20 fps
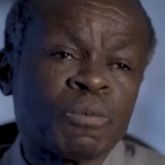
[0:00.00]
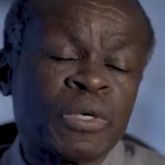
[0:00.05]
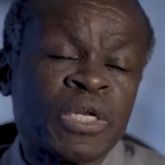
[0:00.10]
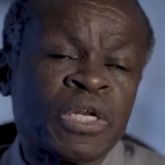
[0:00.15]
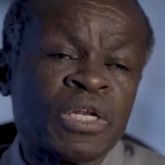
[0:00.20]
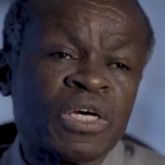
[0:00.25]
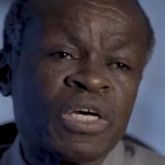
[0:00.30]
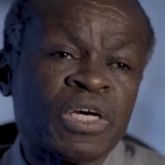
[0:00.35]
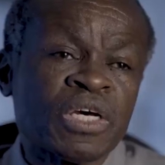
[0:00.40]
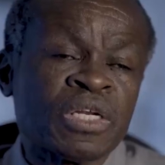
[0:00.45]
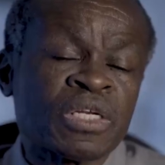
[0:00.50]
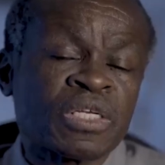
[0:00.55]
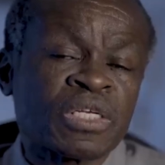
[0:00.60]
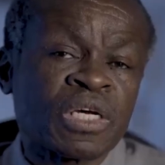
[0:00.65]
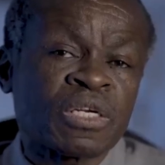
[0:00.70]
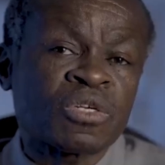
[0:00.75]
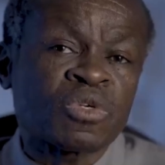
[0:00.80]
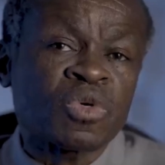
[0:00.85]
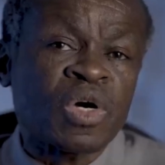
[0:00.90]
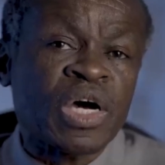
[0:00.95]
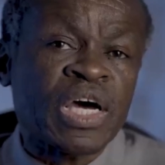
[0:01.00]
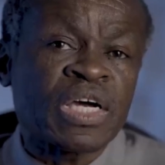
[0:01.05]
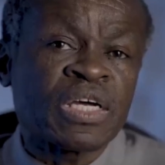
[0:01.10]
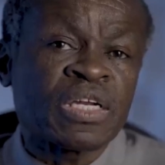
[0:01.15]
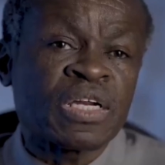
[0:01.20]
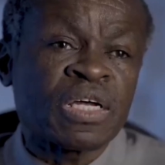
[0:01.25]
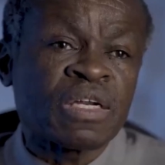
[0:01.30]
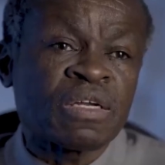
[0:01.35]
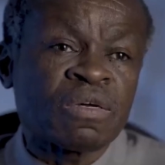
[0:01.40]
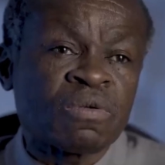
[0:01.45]
been
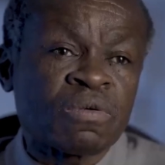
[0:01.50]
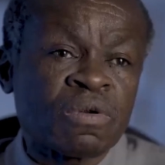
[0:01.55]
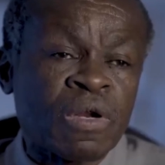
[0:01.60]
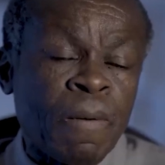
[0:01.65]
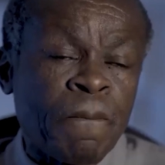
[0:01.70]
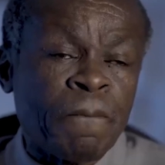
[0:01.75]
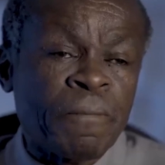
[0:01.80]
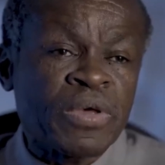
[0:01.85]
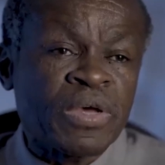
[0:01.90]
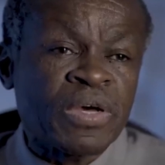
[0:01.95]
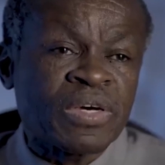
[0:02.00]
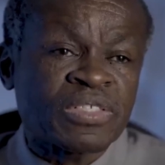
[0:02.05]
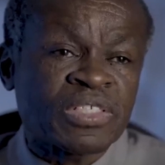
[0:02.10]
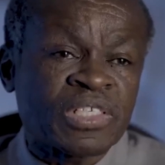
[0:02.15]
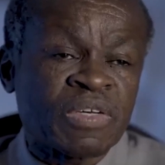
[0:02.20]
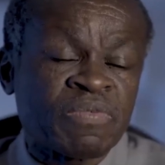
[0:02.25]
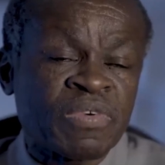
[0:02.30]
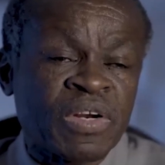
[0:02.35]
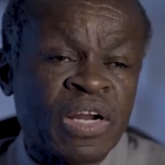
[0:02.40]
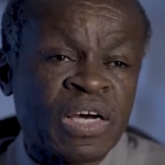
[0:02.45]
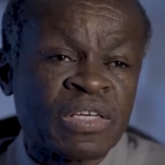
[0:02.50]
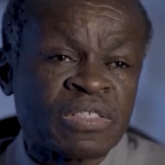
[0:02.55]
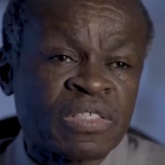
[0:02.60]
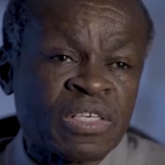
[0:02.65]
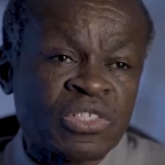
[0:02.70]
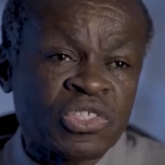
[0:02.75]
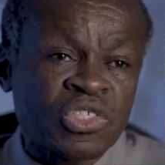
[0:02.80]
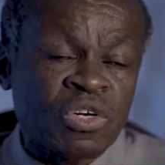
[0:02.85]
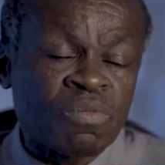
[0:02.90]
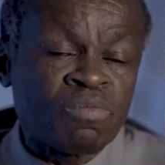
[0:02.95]
intertwined, and it would appear
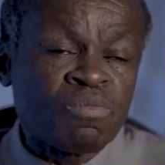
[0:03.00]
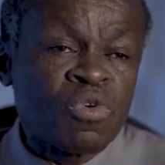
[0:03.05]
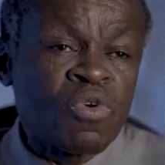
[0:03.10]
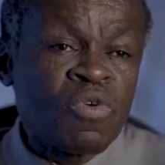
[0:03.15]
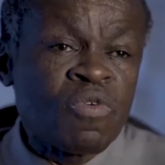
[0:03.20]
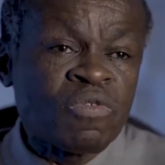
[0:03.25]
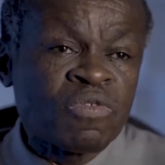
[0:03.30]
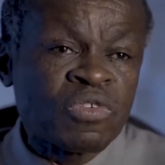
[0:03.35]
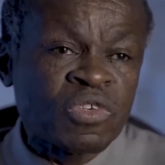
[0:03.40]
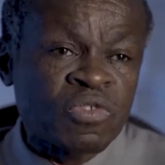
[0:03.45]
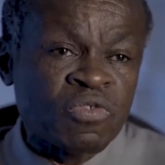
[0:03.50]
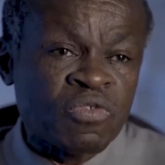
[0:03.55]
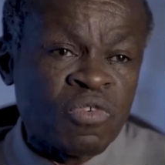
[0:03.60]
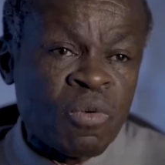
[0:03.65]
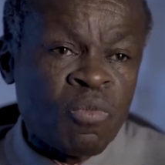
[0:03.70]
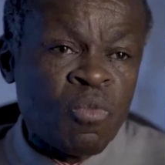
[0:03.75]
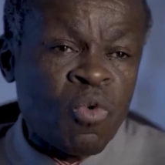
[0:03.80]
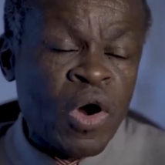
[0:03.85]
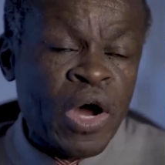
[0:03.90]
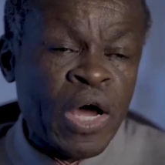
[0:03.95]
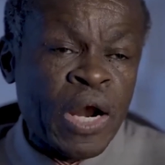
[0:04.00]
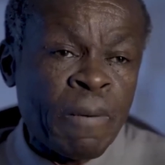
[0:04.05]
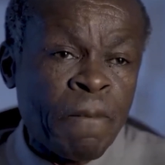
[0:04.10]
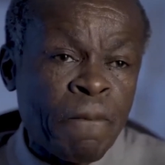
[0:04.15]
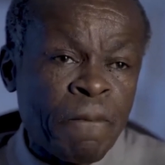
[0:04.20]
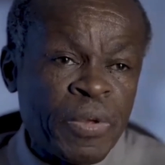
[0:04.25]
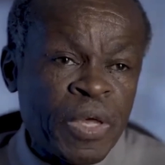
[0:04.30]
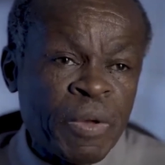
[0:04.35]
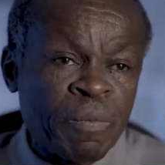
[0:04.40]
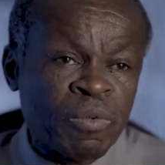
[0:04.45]
civilization moves from one
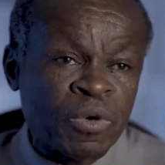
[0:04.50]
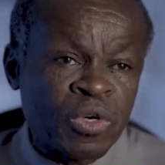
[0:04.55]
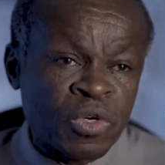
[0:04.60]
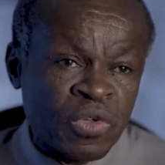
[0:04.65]
people